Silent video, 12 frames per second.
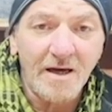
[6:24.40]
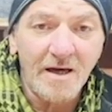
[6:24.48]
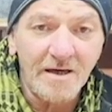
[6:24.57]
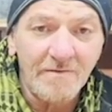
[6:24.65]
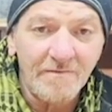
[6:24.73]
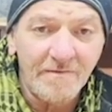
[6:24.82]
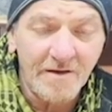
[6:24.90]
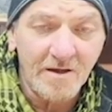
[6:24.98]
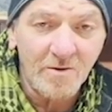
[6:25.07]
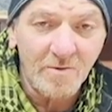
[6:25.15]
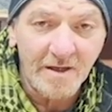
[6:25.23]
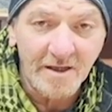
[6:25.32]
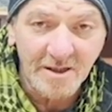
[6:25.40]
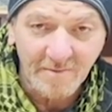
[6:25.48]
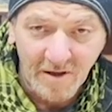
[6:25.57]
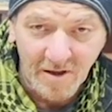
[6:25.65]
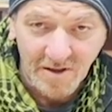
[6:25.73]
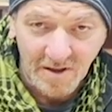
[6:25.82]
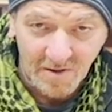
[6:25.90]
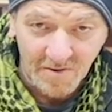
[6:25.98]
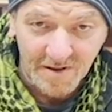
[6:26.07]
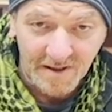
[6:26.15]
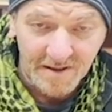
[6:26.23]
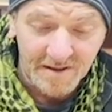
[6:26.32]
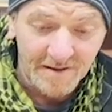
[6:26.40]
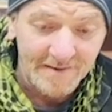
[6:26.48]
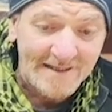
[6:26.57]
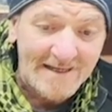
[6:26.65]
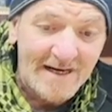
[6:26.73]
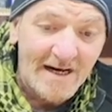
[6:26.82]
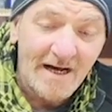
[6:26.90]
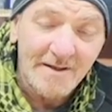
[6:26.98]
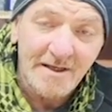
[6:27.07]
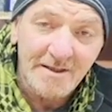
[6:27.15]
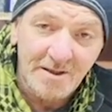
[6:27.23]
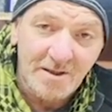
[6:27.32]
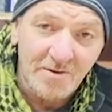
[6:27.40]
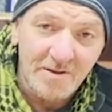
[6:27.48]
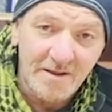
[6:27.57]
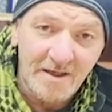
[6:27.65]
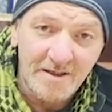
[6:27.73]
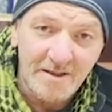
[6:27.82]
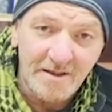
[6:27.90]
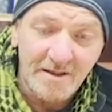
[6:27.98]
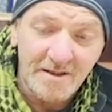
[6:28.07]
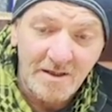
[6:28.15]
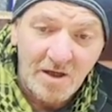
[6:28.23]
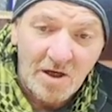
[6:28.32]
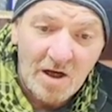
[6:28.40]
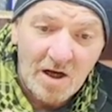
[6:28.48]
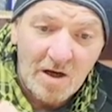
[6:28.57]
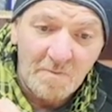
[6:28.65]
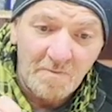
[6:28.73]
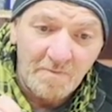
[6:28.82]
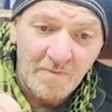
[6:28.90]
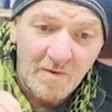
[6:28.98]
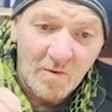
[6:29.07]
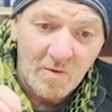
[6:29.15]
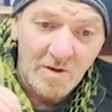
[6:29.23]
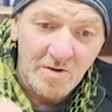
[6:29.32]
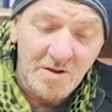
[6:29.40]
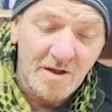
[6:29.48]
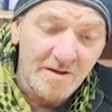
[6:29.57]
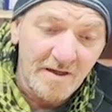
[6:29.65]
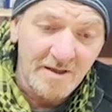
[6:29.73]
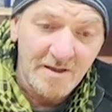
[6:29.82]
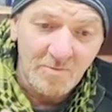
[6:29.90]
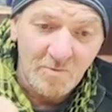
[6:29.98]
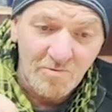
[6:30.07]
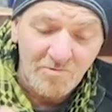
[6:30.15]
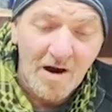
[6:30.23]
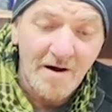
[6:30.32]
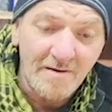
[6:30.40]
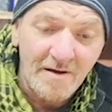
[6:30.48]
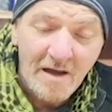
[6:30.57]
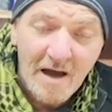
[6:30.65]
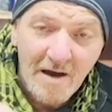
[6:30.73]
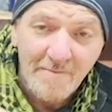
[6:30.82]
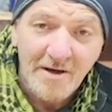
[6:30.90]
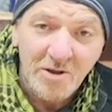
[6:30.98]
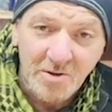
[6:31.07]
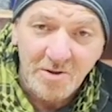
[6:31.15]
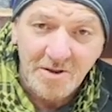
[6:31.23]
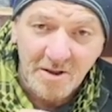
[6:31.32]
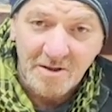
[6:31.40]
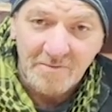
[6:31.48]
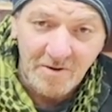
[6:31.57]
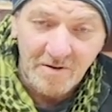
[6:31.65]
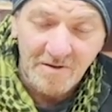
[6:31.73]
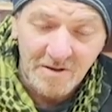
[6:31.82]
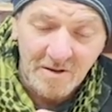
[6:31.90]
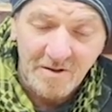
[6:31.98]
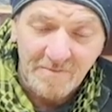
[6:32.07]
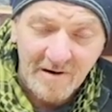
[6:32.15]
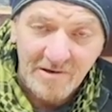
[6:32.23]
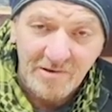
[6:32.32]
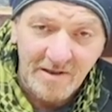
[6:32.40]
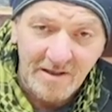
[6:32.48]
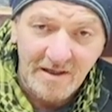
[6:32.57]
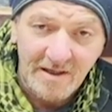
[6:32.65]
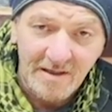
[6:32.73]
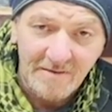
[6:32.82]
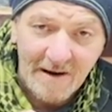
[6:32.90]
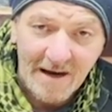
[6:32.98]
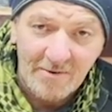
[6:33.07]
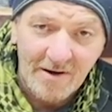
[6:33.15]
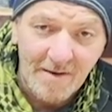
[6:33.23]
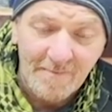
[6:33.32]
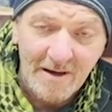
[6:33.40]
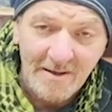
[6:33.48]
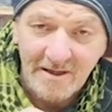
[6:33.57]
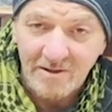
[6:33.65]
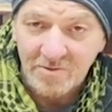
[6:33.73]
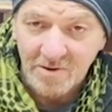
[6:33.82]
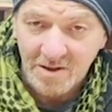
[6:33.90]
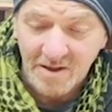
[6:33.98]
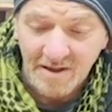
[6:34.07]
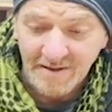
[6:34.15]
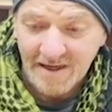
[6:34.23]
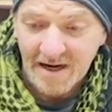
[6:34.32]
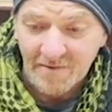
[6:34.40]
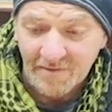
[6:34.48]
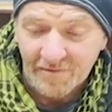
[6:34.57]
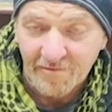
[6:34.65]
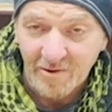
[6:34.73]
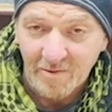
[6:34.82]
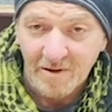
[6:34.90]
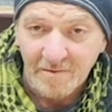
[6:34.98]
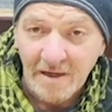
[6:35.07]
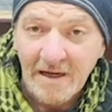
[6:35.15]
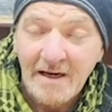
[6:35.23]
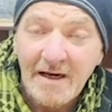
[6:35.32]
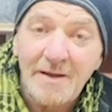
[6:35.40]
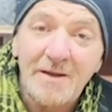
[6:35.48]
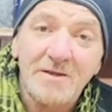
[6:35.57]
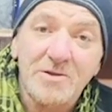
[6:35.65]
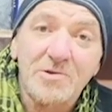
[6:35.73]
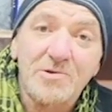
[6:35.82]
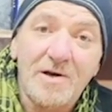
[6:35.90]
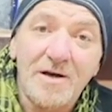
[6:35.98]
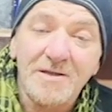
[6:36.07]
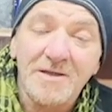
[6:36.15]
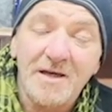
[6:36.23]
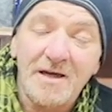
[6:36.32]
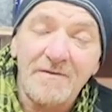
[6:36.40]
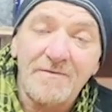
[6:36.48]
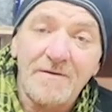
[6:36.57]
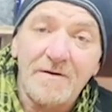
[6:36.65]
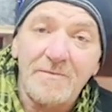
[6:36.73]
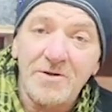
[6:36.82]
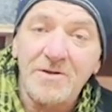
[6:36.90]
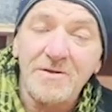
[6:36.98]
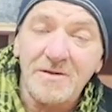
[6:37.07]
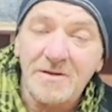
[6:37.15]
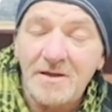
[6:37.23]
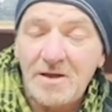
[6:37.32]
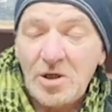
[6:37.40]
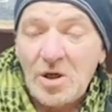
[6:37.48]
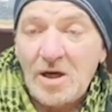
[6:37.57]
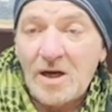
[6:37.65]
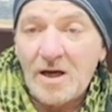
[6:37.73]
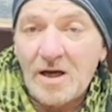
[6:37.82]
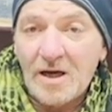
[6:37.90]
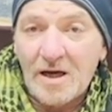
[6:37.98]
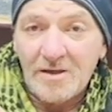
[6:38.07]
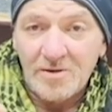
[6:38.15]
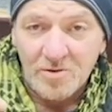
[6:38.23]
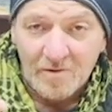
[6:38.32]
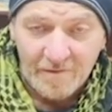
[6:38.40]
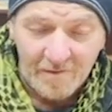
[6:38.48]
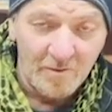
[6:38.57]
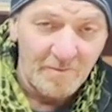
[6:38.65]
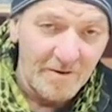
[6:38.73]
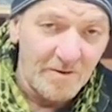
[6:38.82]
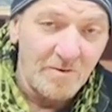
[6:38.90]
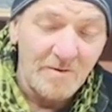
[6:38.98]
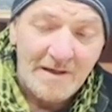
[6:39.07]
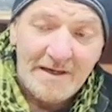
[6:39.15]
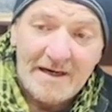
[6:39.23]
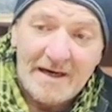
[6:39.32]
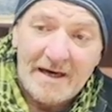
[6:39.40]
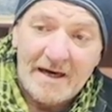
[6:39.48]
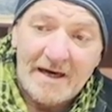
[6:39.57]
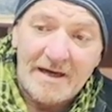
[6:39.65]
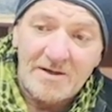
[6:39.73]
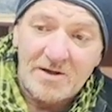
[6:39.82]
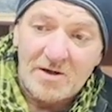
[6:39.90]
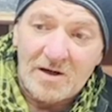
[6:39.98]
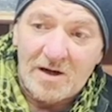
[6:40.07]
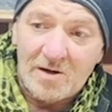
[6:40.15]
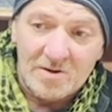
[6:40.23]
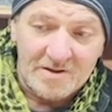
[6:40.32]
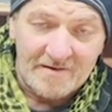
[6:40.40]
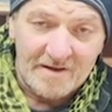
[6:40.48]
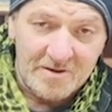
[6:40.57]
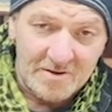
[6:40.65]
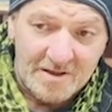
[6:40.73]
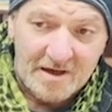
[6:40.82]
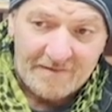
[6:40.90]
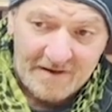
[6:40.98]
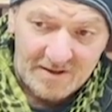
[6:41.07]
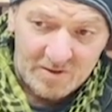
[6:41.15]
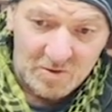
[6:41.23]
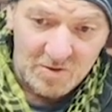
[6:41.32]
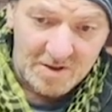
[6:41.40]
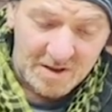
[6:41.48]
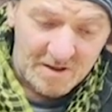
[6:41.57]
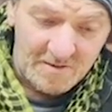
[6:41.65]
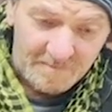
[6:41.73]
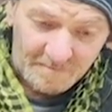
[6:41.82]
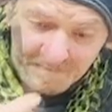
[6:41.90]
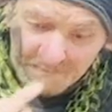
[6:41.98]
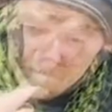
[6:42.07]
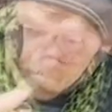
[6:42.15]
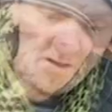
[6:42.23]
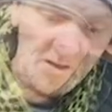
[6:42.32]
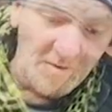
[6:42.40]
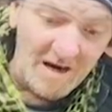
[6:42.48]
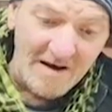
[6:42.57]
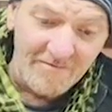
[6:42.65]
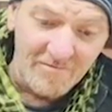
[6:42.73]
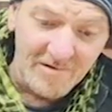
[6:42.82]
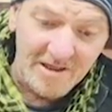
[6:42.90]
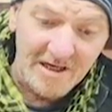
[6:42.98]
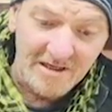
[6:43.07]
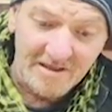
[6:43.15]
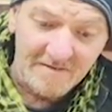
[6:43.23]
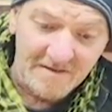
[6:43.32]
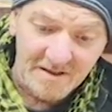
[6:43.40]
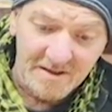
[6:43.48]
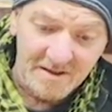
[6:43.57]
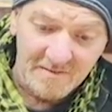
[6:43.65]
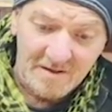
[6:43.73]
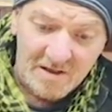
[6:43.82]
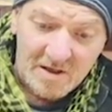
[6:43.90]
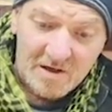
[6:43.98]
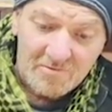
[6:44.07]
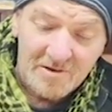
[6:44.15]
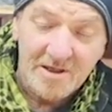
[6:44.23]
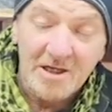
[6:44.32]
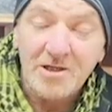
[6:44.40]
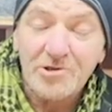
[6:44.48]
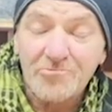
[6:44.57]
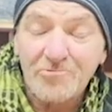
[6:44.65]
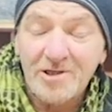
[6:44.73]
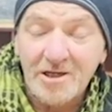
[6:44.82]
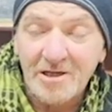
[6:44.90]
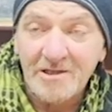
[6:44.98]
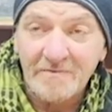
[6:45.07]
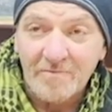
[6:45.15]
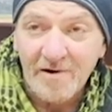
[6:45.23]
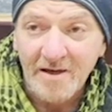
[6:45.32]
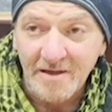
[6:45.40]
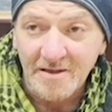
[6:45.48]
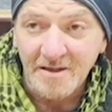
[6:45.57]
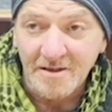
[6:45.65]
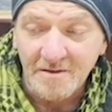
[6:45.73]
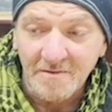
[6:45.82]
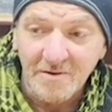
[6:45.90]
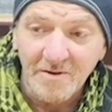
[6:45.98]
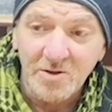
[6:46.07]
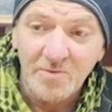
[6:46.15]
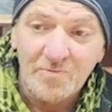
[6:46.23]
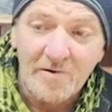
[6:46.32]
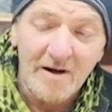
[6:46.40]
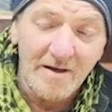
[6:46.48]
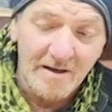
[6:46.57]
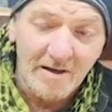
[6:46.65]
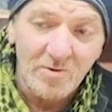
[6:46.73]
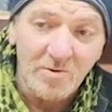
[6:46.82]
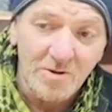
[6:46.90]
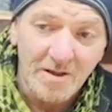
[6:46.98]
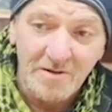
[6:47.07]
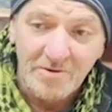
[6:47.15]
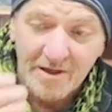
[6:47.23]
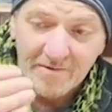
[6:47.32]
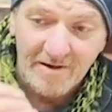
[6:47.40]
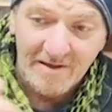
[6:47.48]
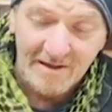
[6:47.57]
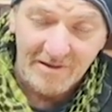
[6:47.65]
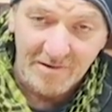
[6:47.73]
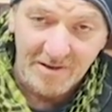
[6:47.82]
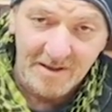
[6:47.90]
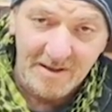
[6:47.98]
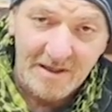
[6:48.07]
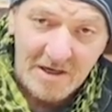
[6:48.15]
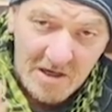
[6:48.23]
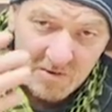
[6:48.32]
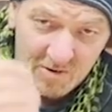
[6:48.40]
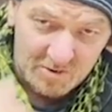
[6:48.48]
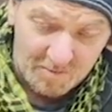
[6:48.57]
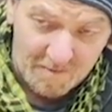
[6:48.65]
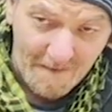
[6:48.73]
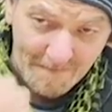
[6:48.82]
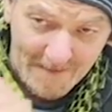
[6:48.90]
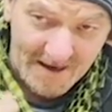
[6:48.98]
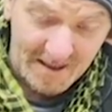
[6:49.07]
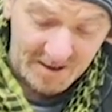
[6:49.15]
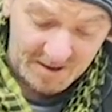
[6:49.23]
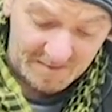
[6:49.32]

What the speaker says: a vehicle with a smart alternator. And that's an alternator that when you start the engine will run and make sure the starter battery is powered up, and then it will shut down freewheel. And that's to try and save emissions and your fuel bill, and lots of other good stuff. And also, you might have a regenerative system, regenerative braking system, so as you brake, that'll also generate electricity, which will pump back into the